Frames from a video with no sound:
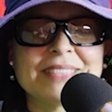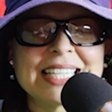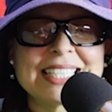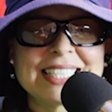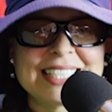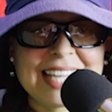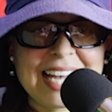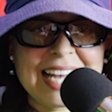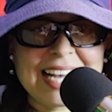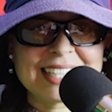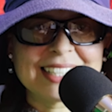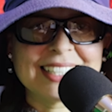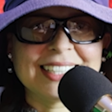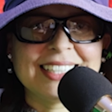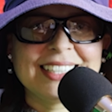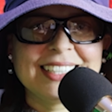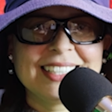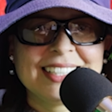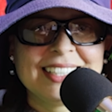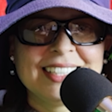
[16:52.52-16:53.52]

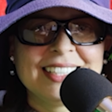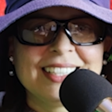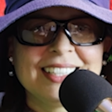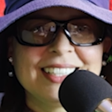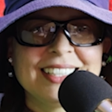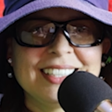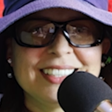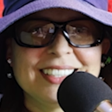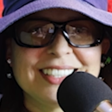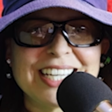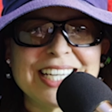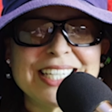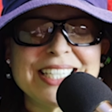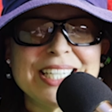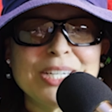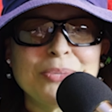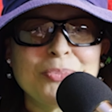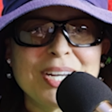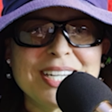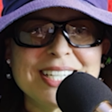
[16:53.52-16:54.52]
Exactly. I
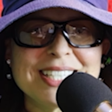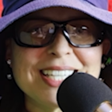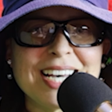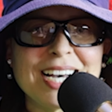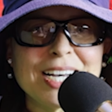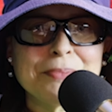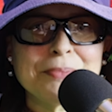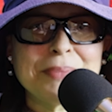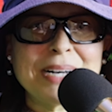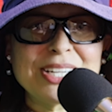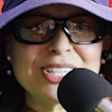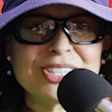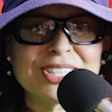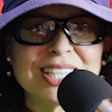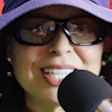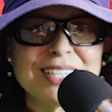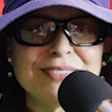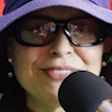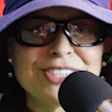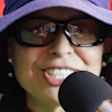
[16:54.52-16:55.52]
did want to talk about
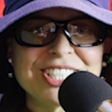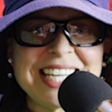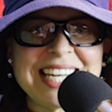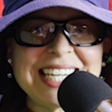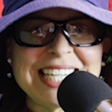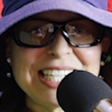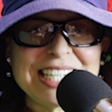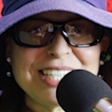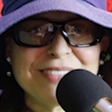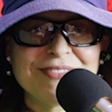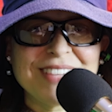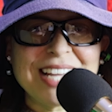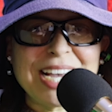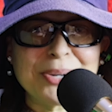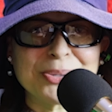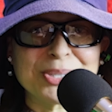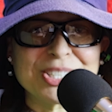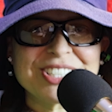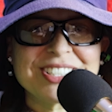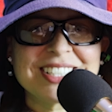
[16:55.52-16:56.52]
your love for tending to
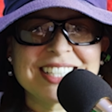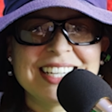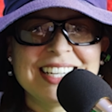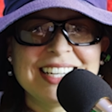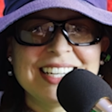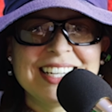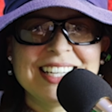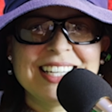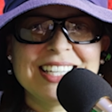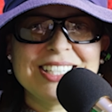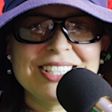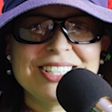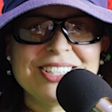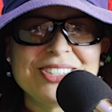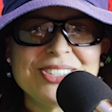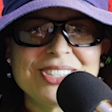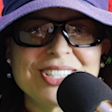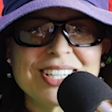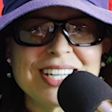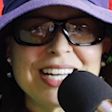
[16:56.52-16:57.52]
flowers. Do
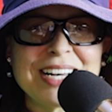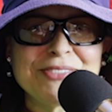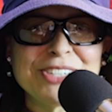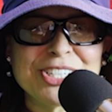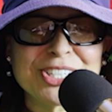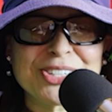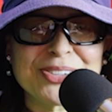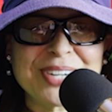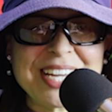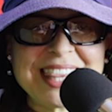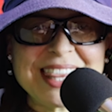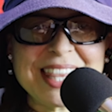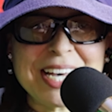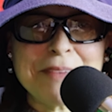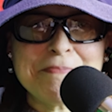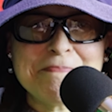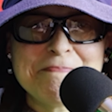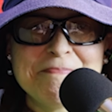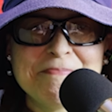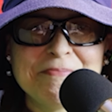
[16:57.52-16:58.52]
you still have your green
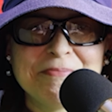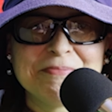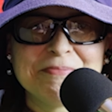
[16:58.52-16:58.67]
thumb?